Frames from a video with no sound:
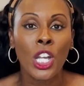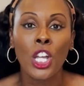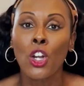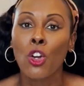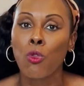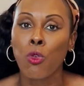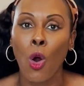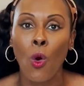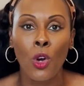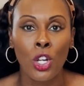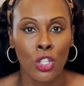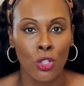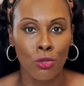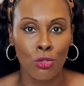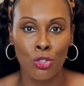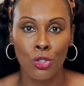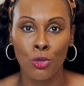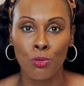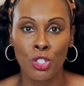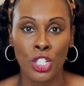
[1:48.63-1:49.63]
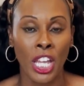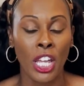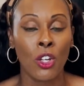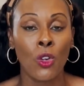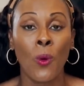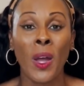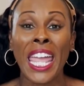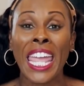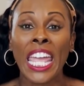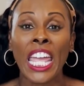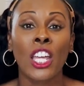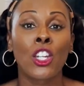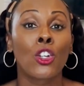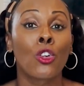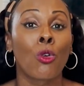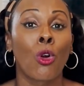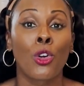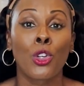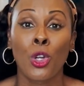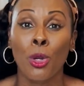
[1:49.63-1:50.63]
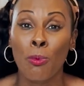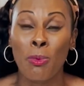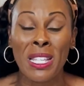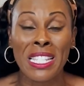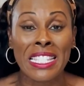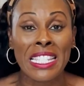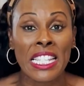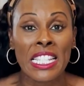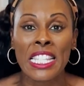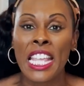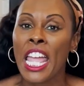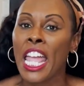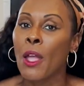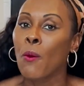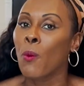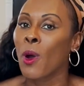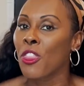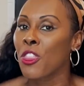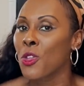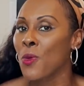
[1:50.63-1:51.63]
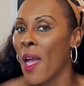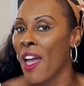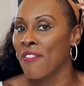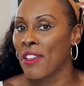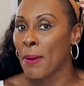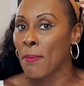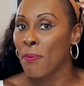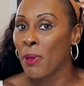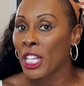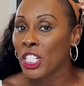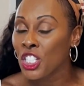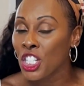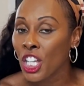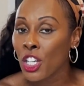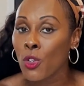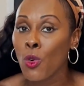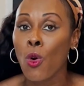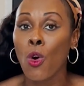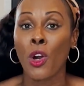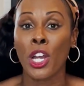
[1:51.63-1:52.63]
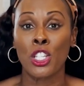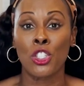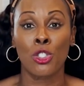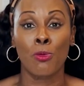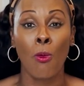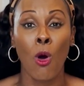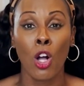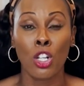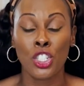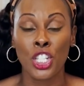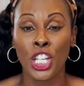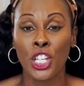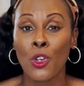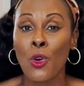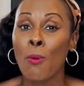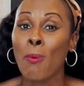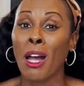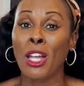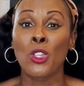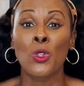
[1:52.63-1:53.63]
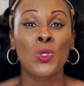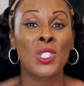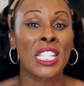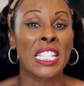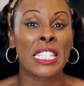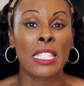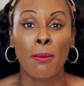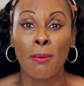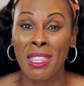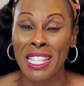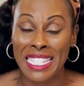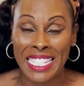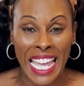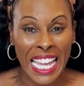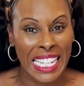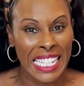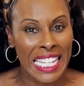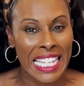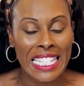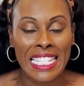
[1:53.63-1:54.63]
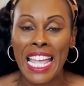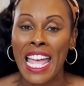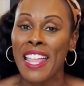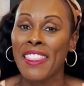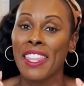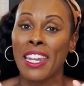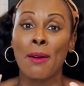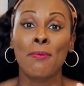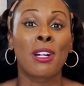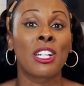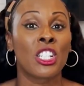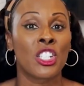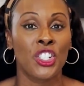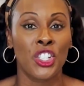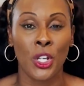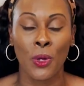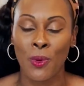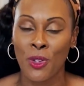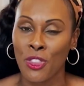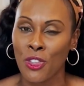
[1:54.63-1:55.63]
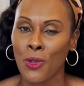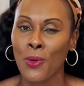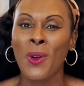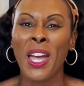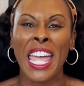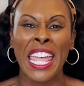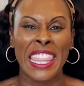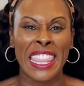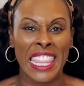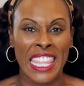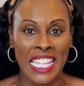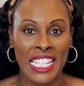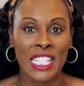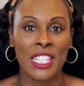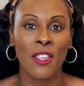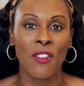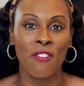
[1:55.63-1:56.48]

can grow a YouTube channel and grow your business, whether you have a big channel or a small channel, by using some of the techniques that I'm gonna share with you in this